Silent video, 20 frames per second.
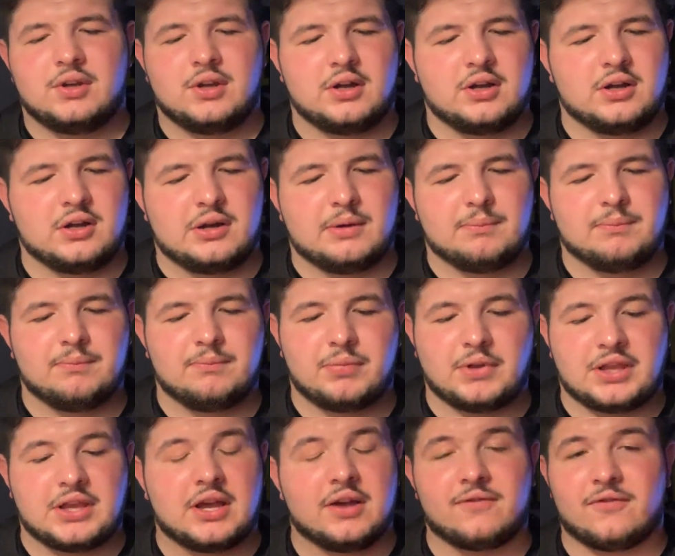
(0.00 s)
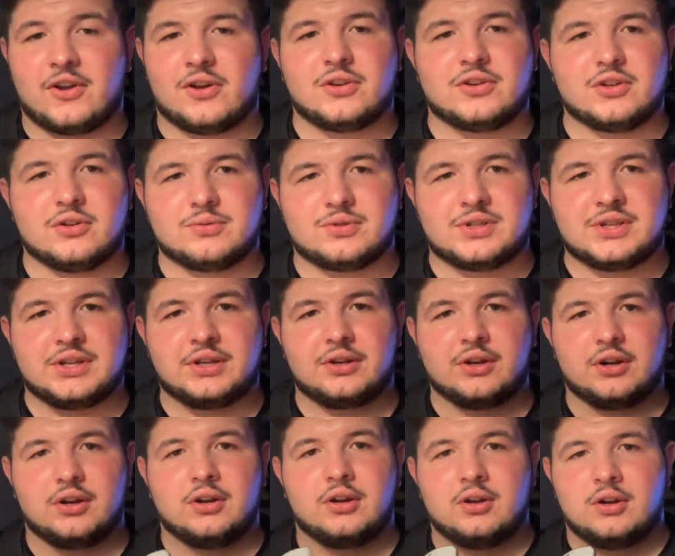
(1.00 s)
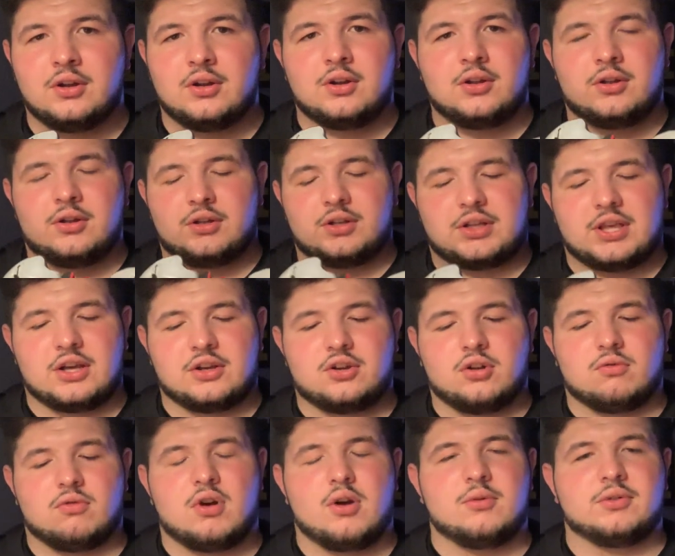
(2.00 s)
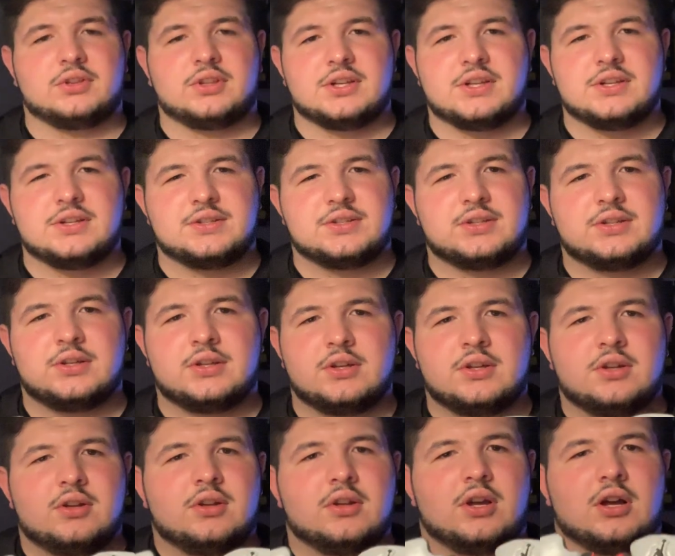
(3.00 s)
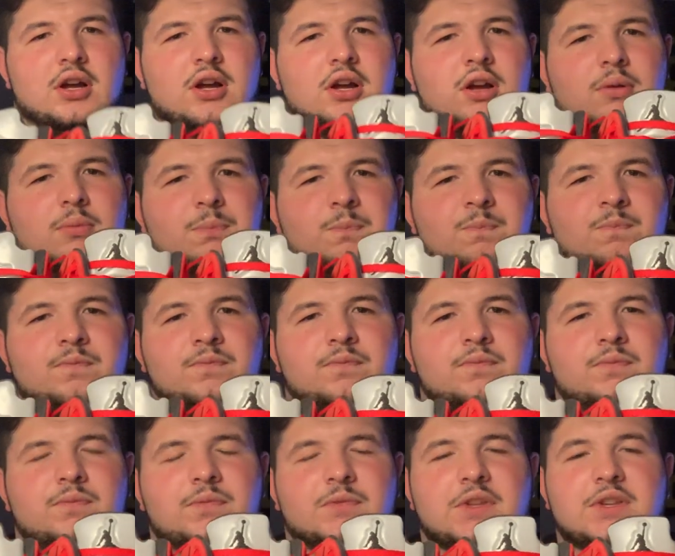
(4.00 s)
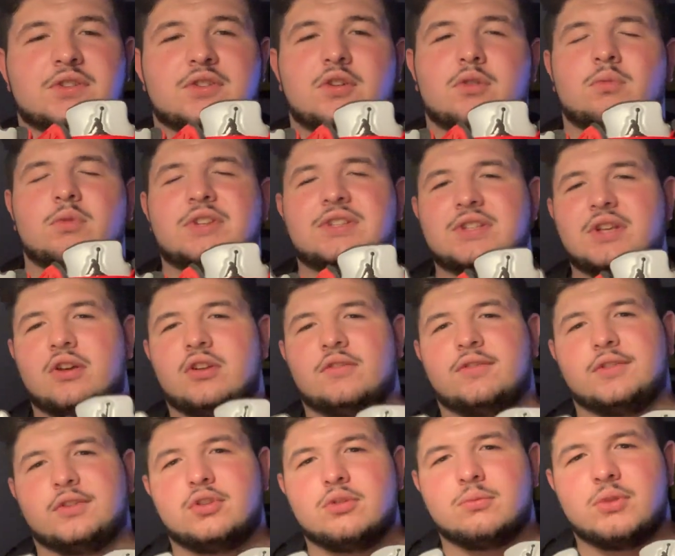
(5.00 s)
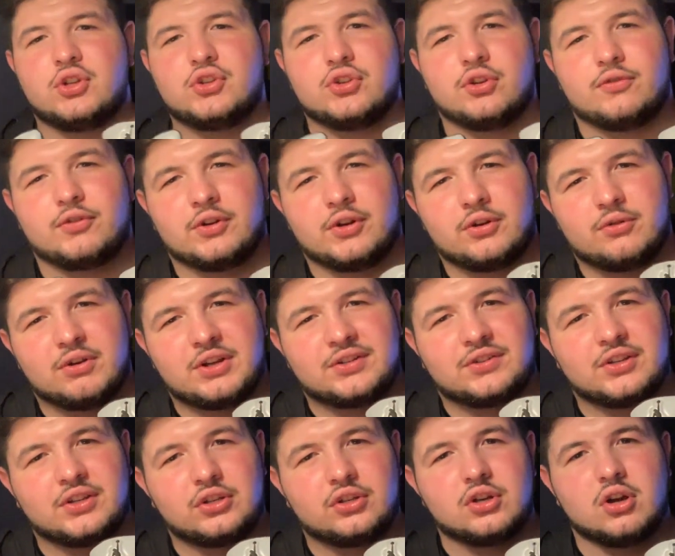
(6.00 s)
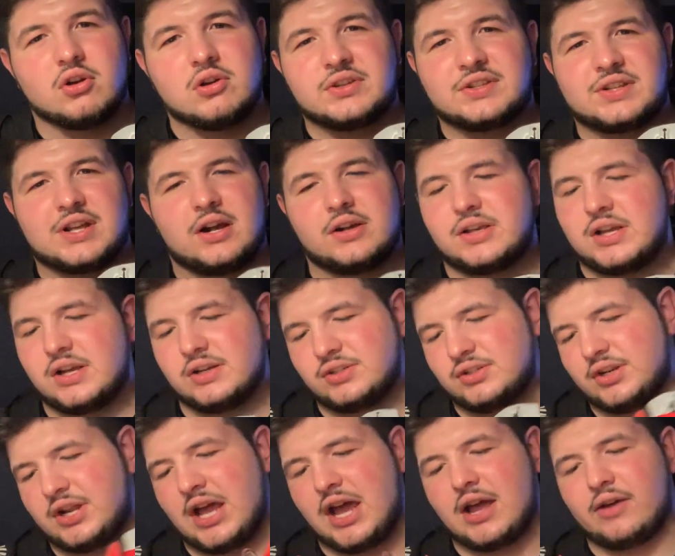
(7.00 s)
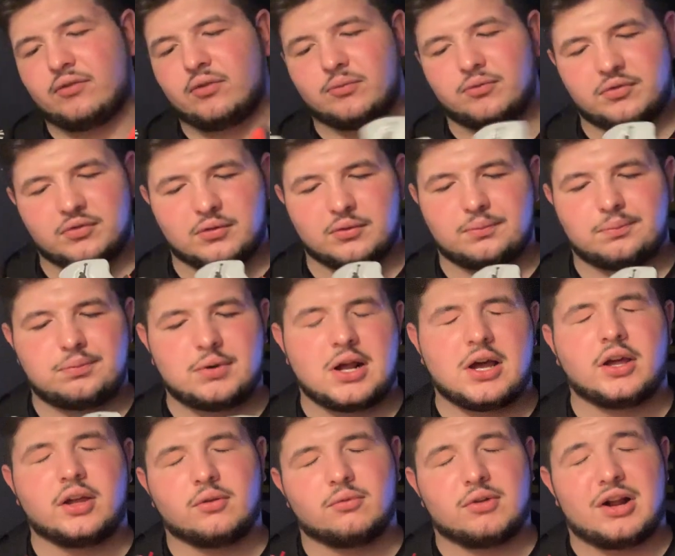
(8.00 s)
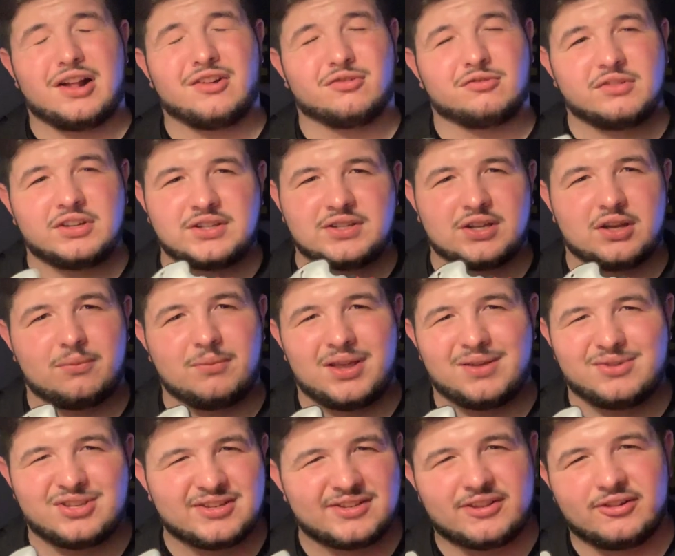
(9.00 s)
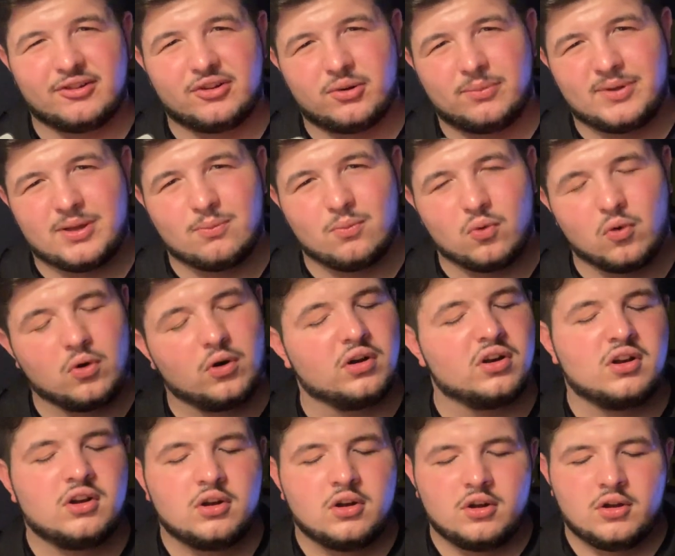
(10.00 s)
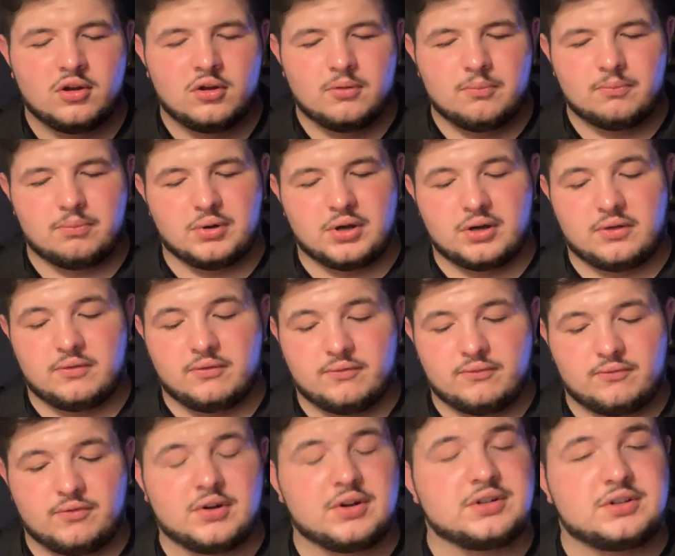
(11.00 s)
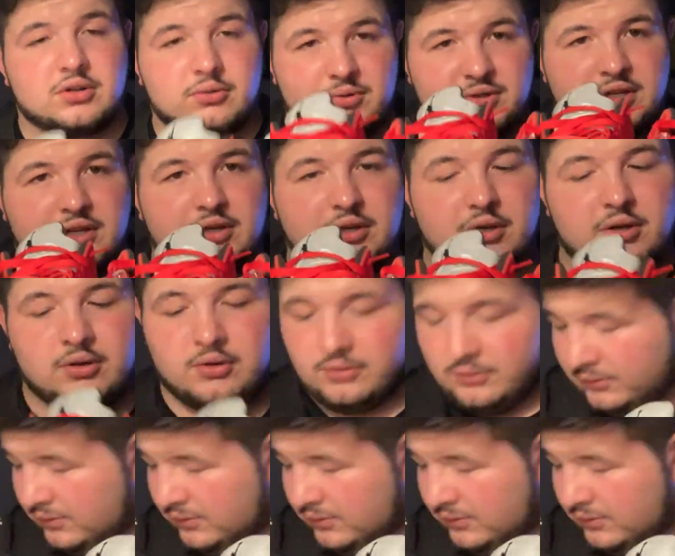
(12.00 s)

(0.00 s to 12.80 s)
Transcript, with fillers: Um, but yeah, very dope sneaker. Can't go wrong with these. Um, these aren't reselling for too much, so if you're interested, go and stock yeah, I should have them for probably around retail, maybe just a little bit more, but very dope sneaker.